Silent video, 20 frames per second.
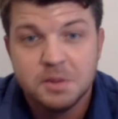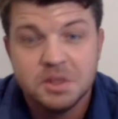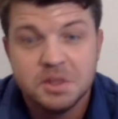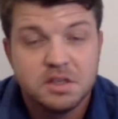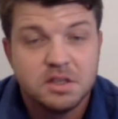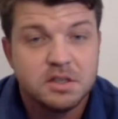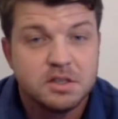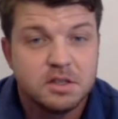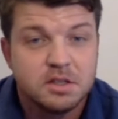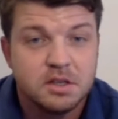I mean,
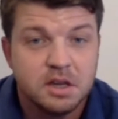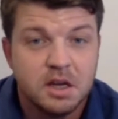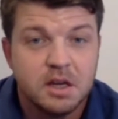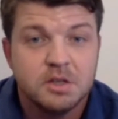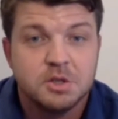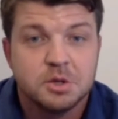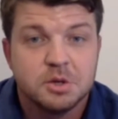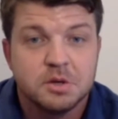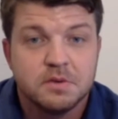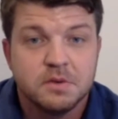this is the
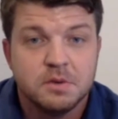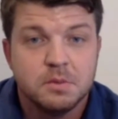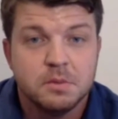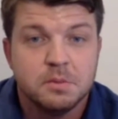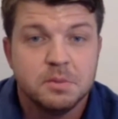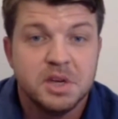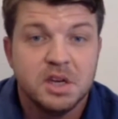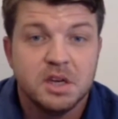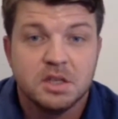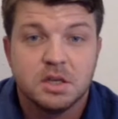nature of
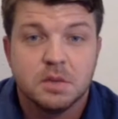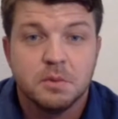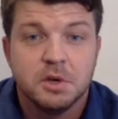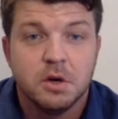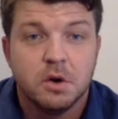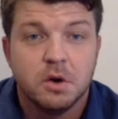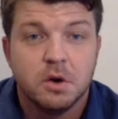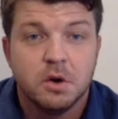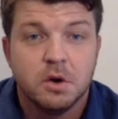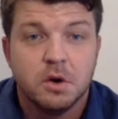human beings, and
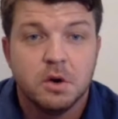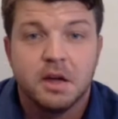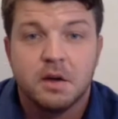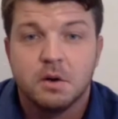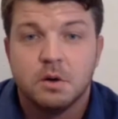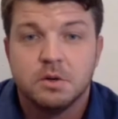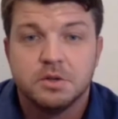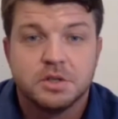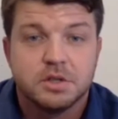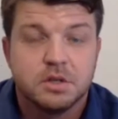we all like
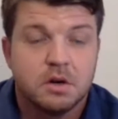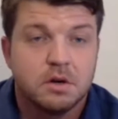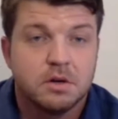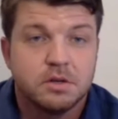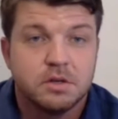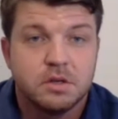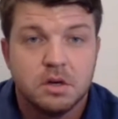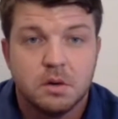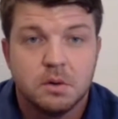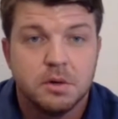gold
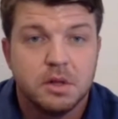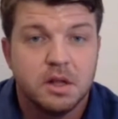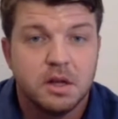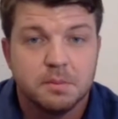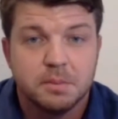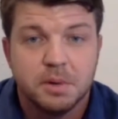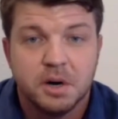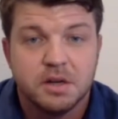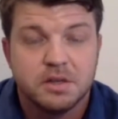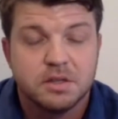stars and we all
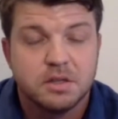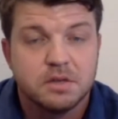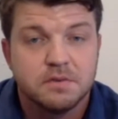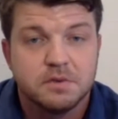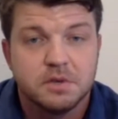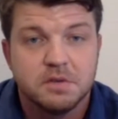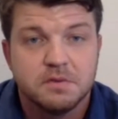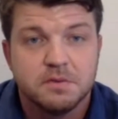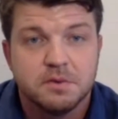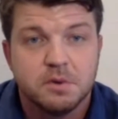like positive
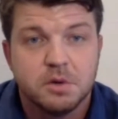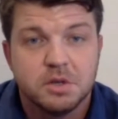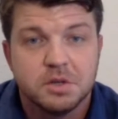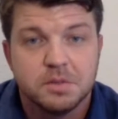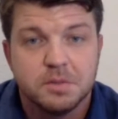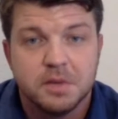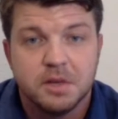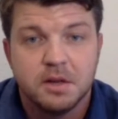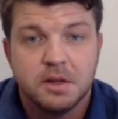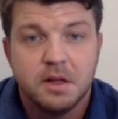
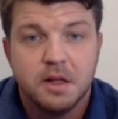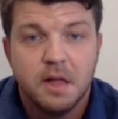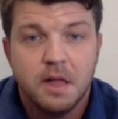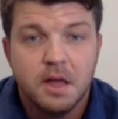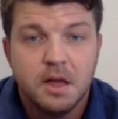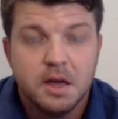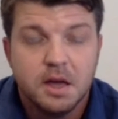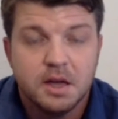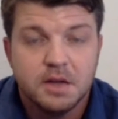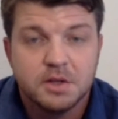reinforcement.
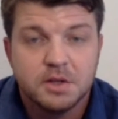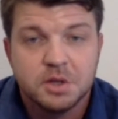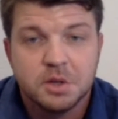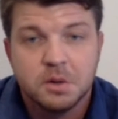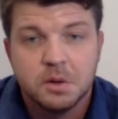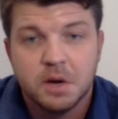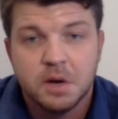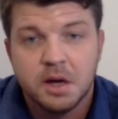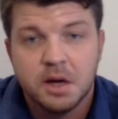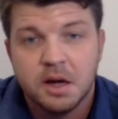And
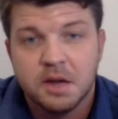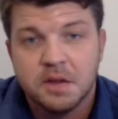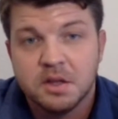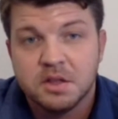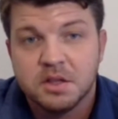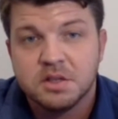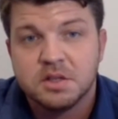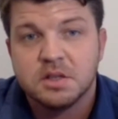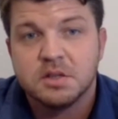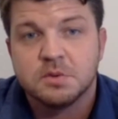so I, I
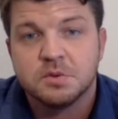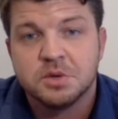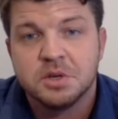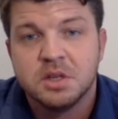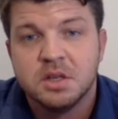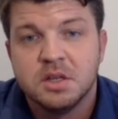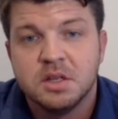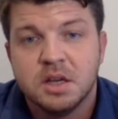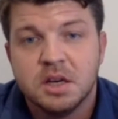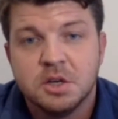think this is
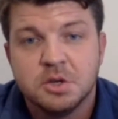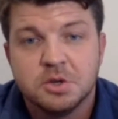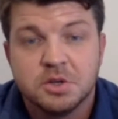really